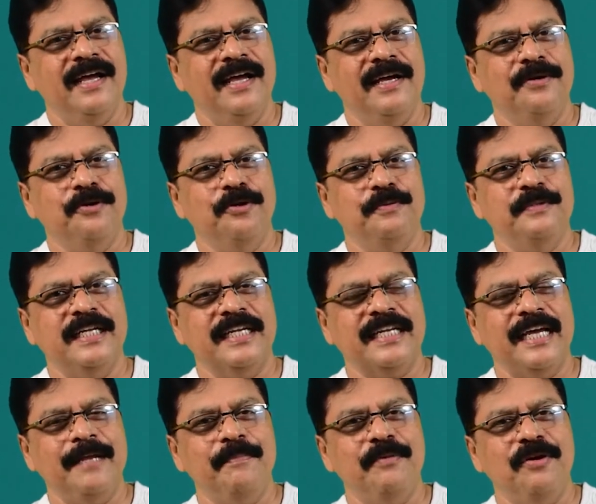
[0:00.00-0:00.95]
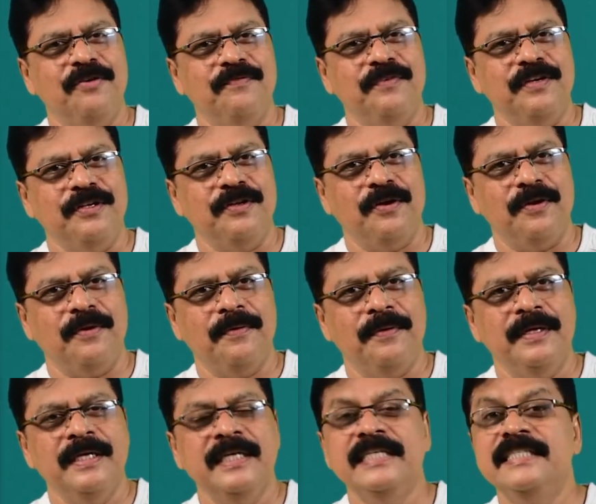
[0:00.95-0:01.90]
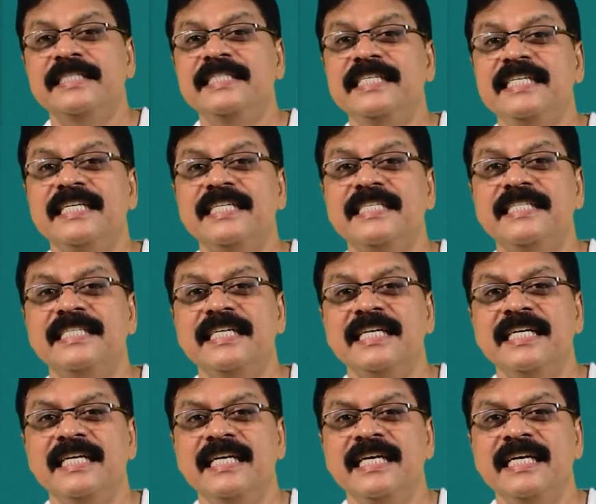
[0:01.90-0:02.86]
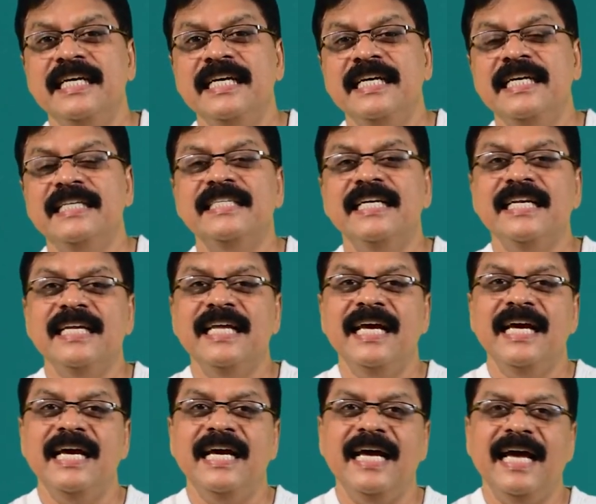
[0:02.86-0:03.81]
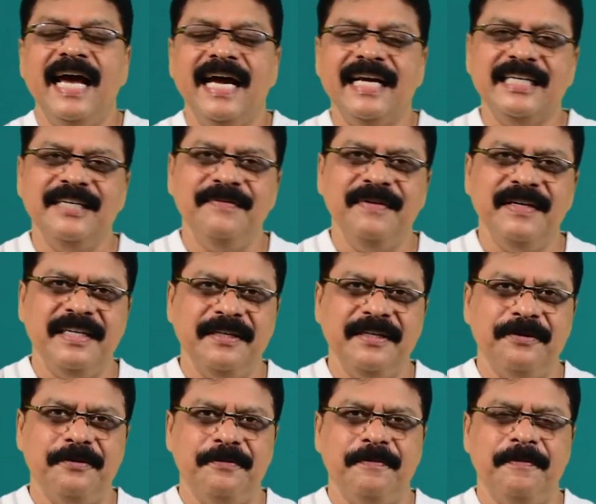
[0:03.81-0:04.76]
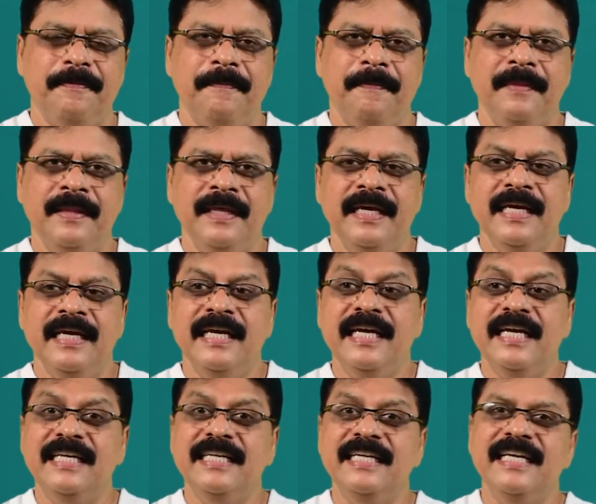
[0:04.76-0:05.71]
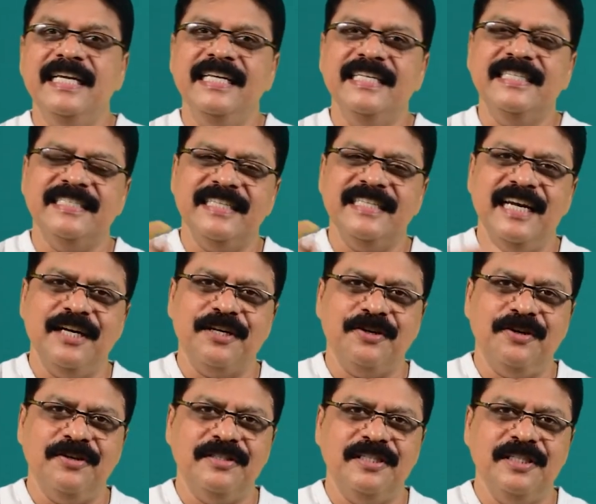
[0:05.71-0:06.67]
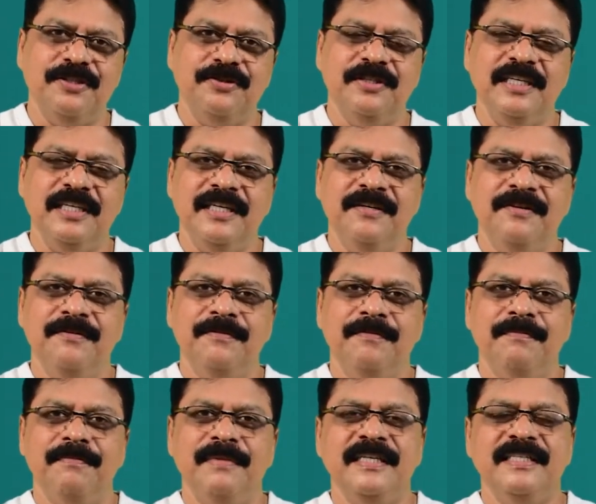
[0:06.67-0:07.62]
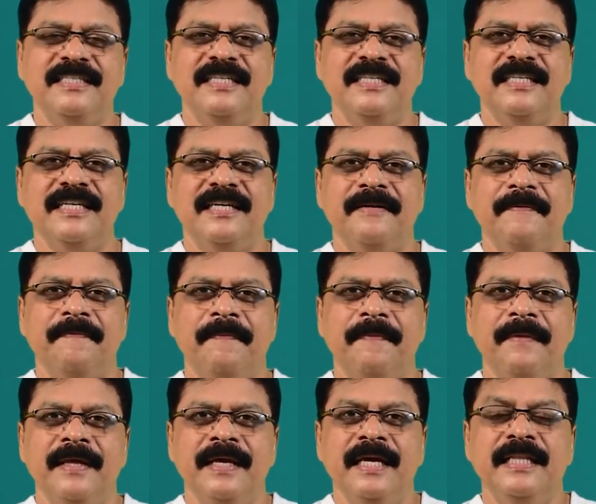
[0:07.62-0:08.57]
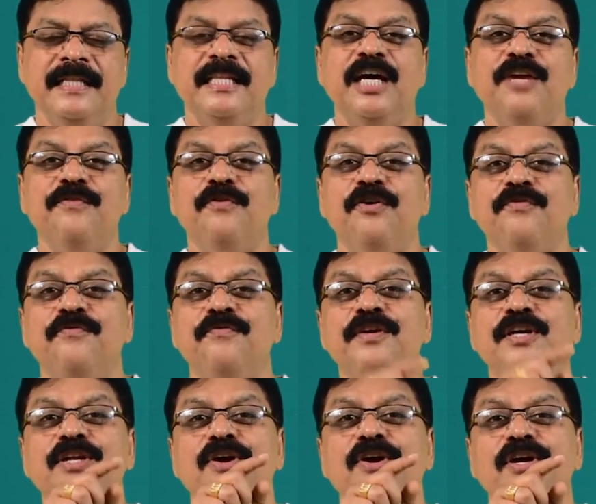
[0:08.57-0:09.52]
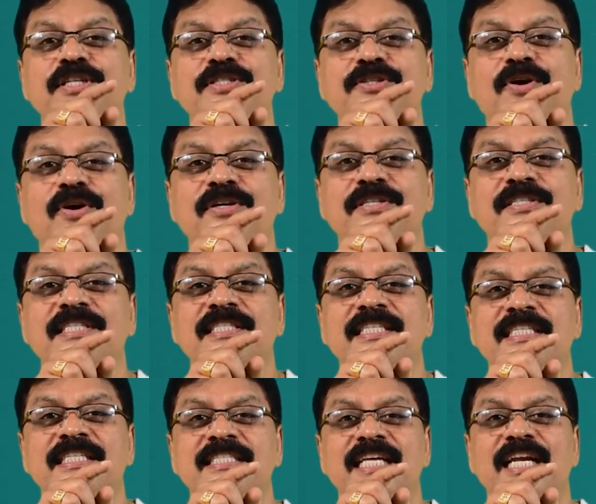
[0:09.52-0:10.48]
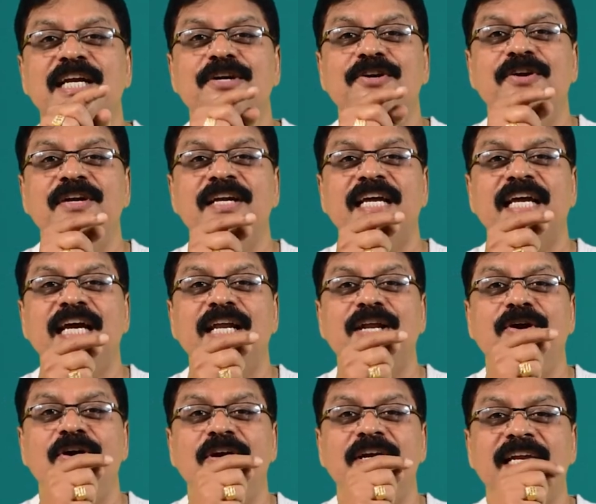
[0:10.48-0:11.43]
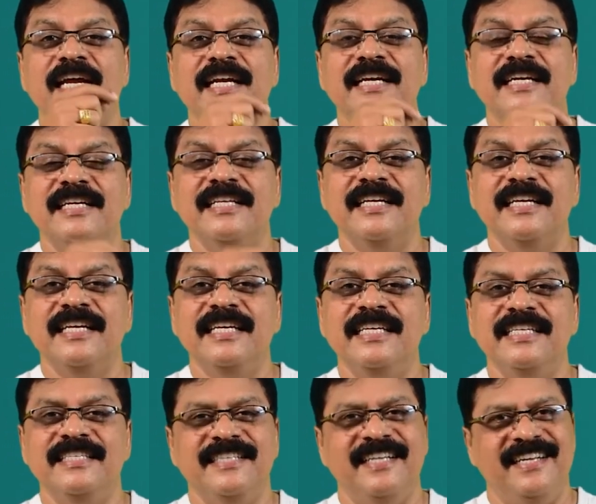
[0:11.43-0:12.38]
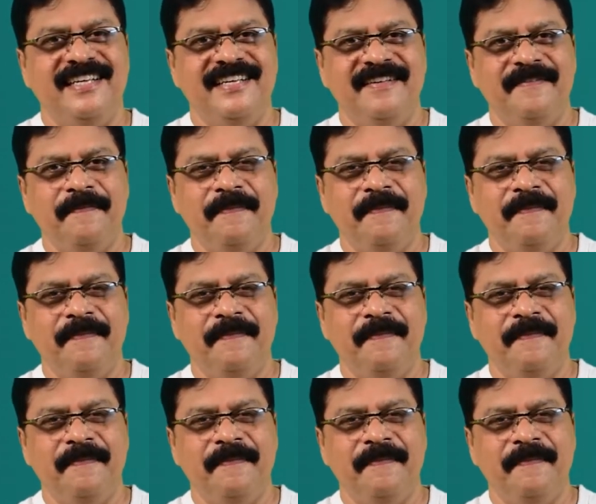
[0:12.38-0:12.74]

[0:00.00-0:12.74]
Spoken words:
groups that can be on phenol. CS3 is an activating group. It releases electrons into the benzene ring. Therefore, phenol's oxygen's electron cannot enter the ring easily.